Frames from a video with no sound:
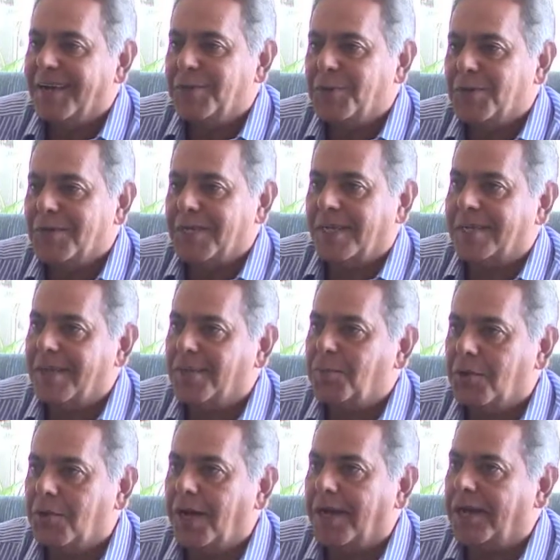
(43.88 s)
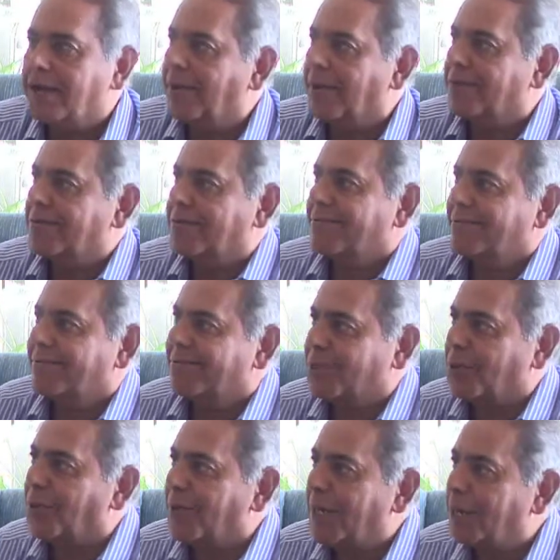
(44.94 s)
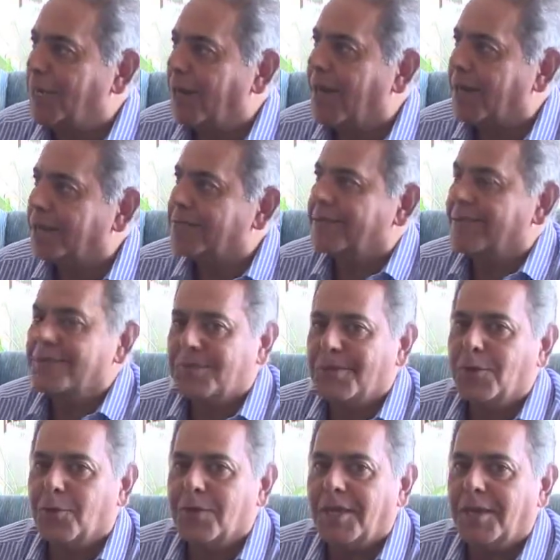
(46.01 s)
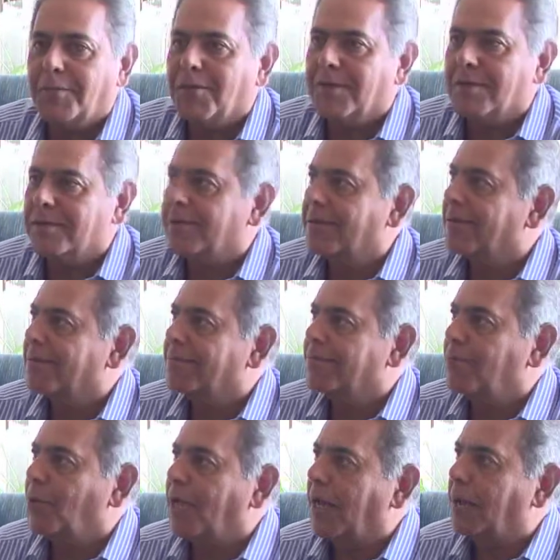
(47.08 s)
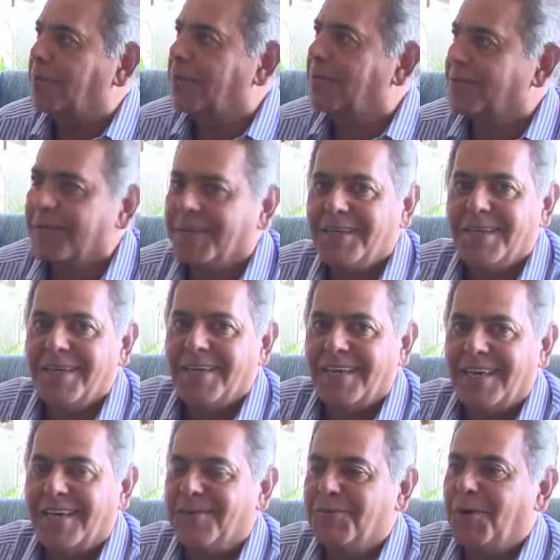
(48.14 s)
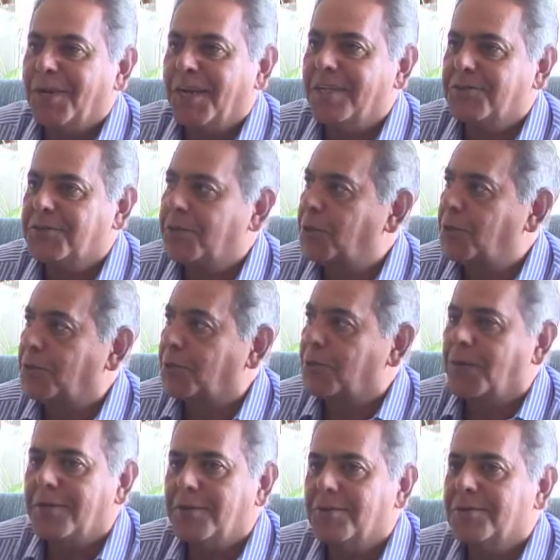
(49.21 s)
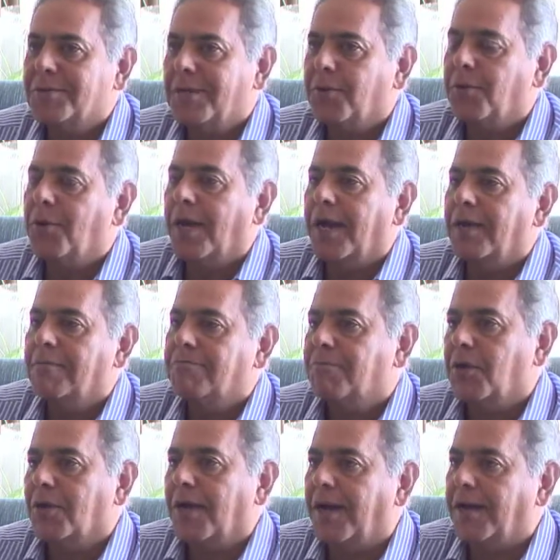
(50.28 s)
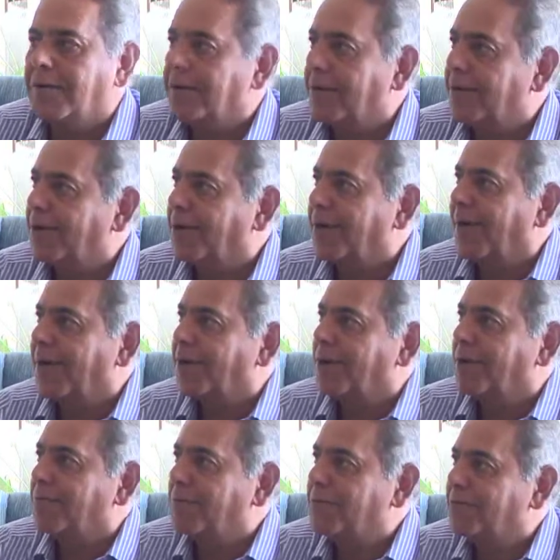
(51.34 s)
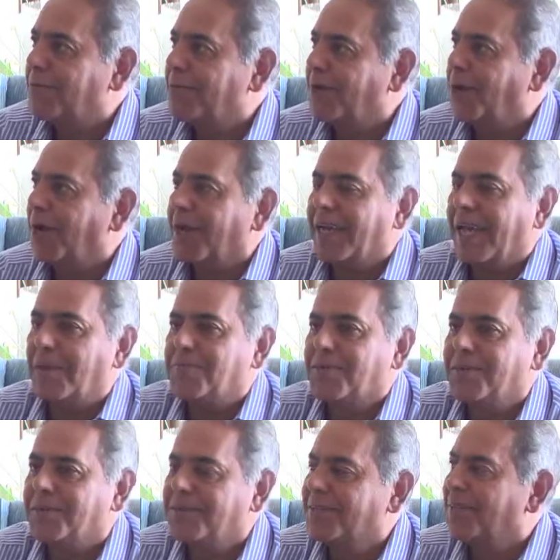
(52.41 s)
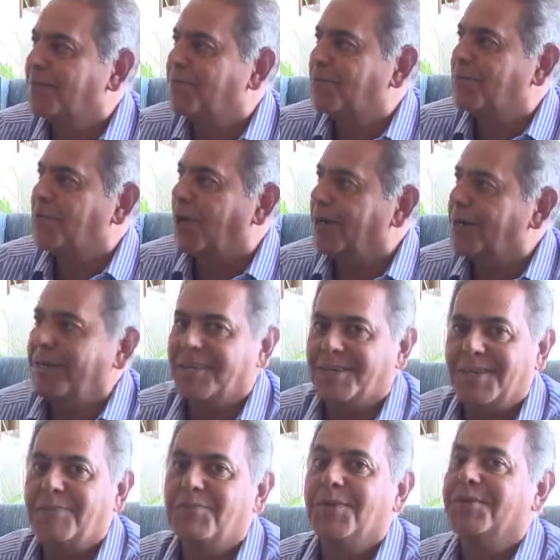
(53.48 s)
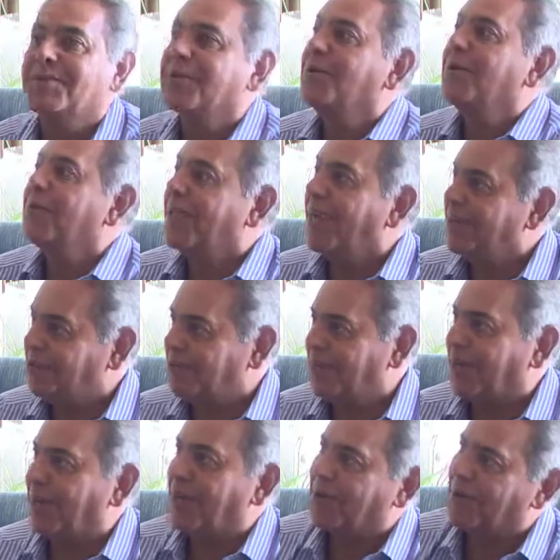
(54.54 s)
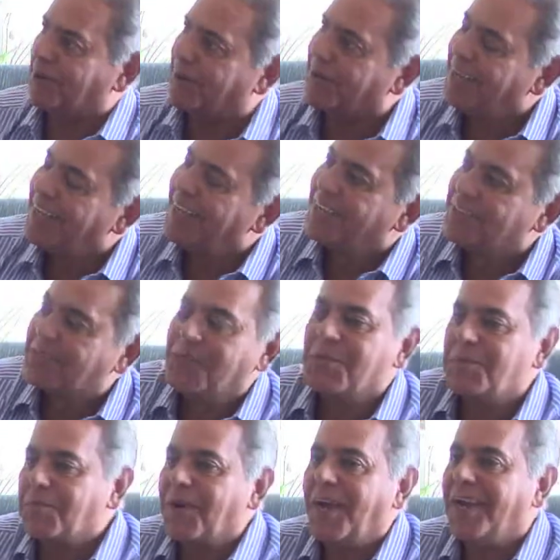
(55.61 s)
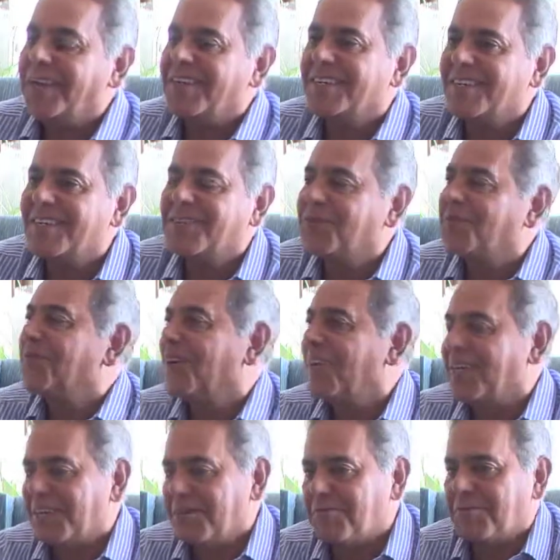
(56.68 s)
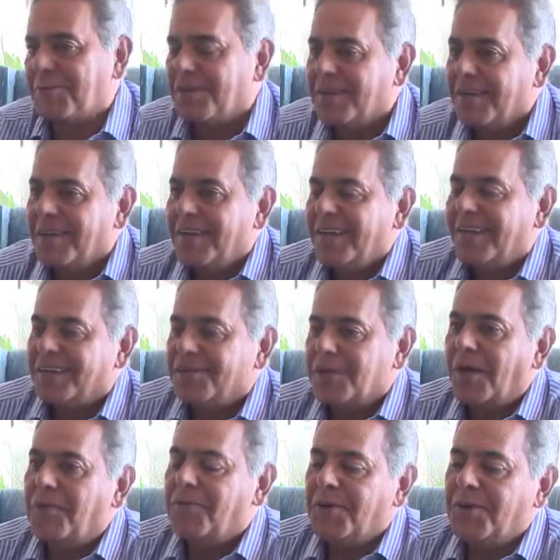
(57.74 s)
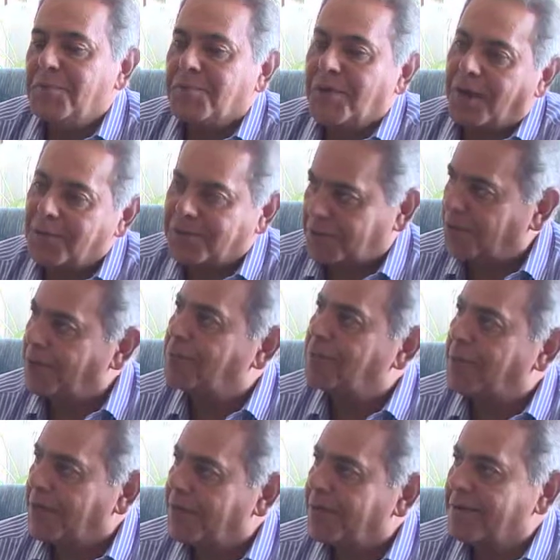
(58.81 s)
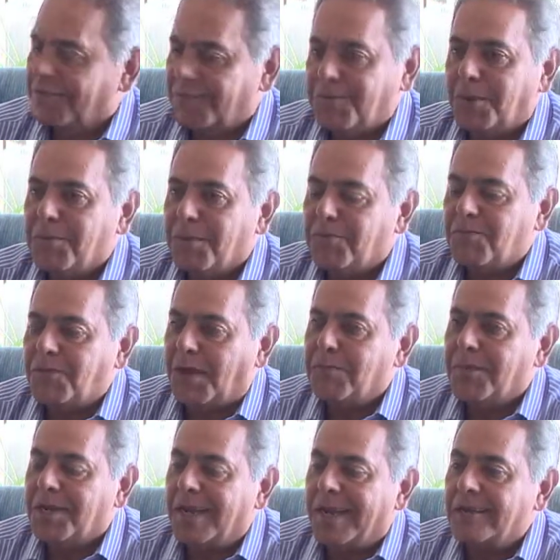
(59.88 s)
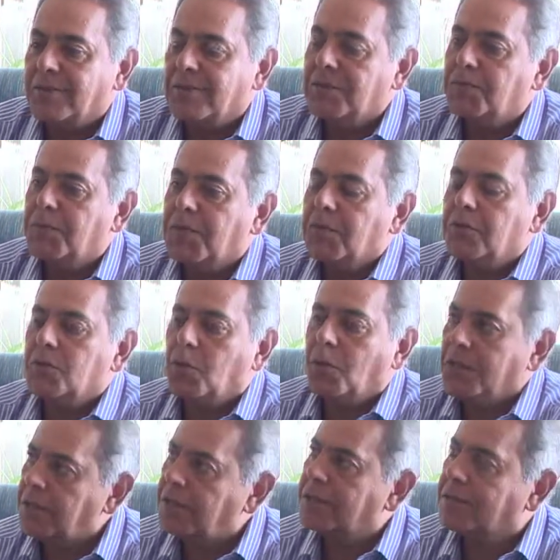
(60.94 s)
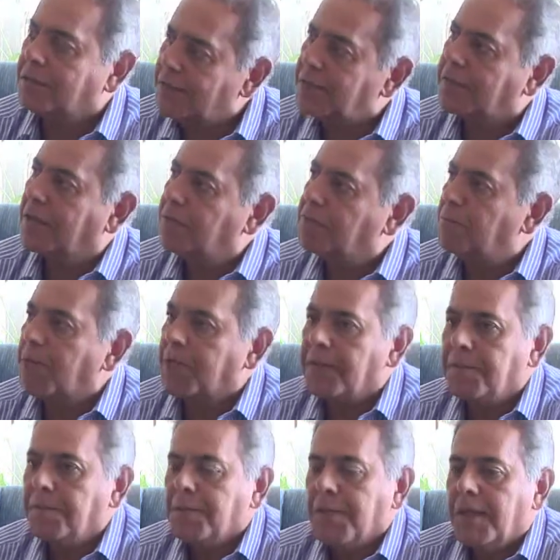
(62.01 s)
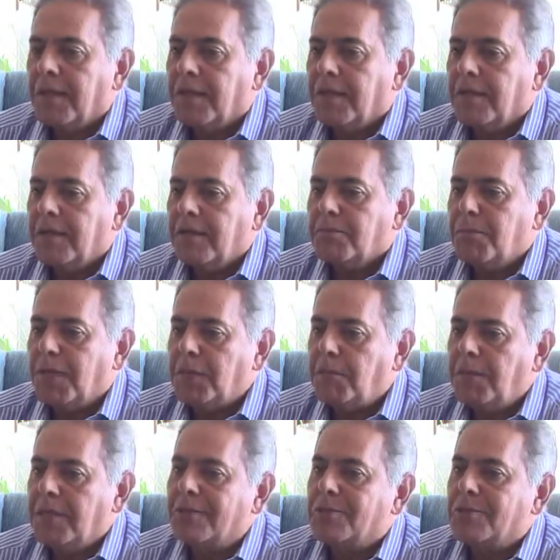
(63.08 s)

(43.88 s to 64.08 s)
you would tell them, you know, I got so many marks. They'd say, okay, but what happened? What else did you do? And you'd say, oh, I got 100 or I got 50 or I captained the hockey team. They'd say, oh, that's very good. So the priorities were very different. So I'm very proud to have been from a family like this, because what it did give me, it made me